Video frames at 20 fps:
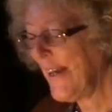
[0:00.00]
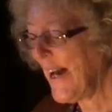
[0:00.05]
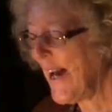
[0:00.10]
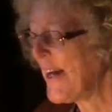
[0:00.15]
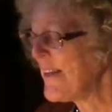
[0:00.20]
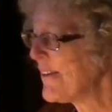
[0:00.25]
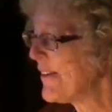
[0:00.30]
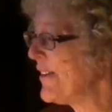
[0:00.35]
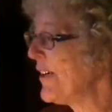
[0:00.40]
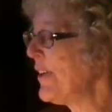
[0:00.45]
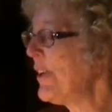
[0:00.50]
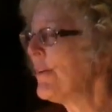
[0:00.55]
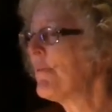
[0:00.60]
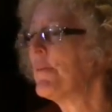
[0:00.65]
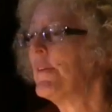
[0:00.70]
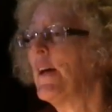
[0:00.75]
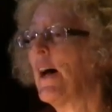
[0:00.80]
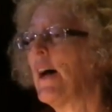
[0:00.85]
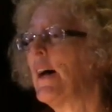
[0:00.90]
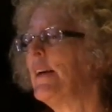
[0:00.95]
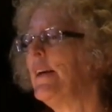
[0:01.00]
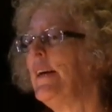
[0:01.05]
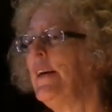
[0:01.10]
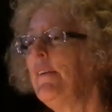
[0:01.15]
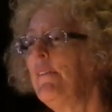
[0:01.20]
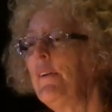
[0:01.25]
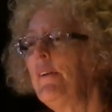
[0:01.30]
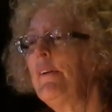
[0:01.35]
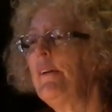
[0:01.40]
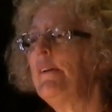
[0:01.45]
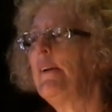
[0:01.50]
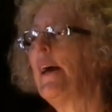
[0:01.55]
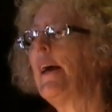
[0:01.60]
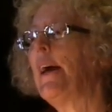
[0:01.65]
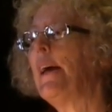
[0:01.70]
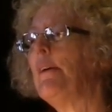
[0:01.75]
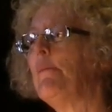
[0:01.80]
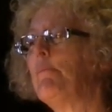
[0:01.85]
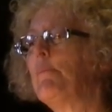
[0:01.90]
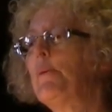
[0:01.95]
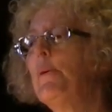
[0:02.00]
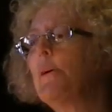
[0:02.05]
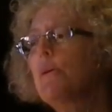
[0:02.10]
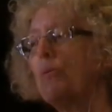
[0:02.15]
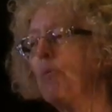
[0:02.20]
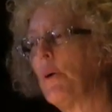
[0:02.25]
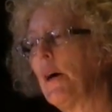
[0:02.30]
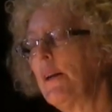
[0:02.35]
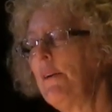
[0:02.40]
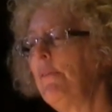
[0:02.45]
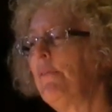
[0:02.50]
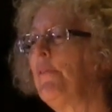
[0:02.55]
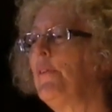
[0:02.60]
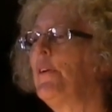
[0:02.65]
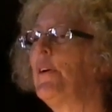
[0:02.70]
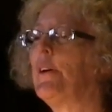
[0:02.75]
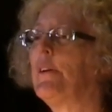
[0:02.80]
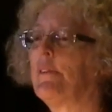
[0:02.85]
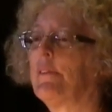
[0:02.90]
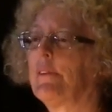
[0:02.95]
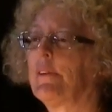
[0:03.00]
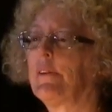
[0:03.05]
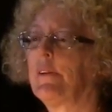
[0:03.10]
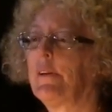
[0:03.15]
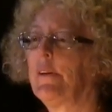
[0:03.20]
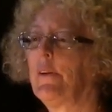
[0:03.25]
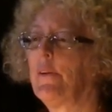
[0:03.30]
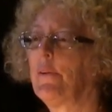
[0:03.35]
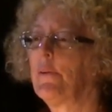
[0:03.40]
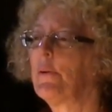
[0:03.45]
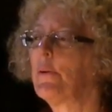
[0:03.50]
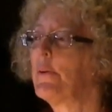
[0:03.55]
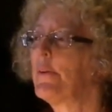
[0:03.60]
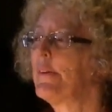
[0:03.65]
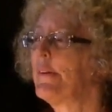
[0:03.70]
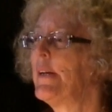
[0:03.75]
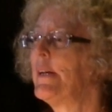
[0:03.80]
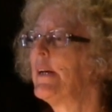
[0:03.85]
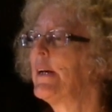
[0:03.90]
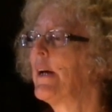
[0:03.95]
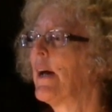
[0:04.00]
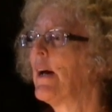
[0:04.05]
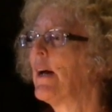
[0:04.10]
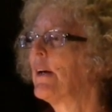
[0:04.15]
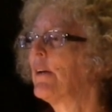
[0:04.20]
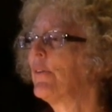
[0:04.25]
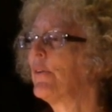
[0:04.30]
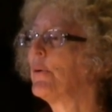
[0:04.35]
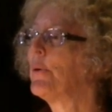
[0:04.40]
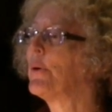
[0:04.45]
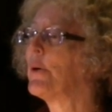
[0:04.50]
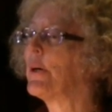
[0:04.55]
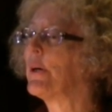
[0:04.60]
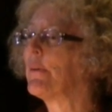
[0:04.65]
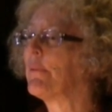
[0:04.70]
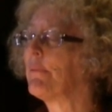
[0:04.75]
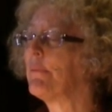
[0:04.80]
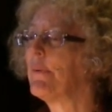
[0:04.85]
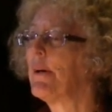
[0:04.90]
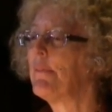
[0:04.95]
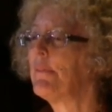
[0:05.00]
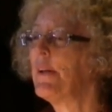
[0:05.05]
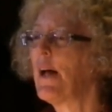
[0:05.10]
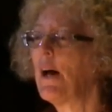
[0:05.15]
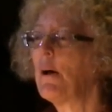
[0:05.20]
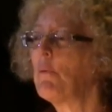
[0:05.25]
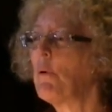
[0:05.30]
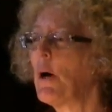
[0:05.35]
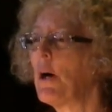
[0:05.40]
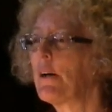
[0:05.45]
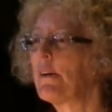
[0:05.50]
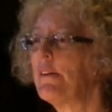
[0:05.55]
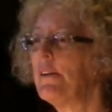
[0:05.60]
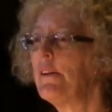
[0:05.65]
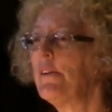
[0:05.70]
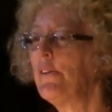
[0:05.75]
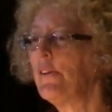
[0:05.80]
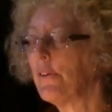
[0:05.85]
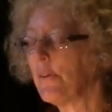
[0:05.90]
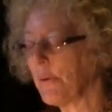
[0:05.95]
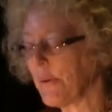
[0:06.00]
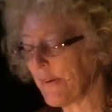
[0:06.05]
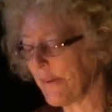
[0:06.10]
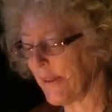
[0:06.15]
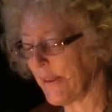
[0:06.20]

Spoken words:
I still have not, even today, put one foot through a synagogue door. I've not walked into a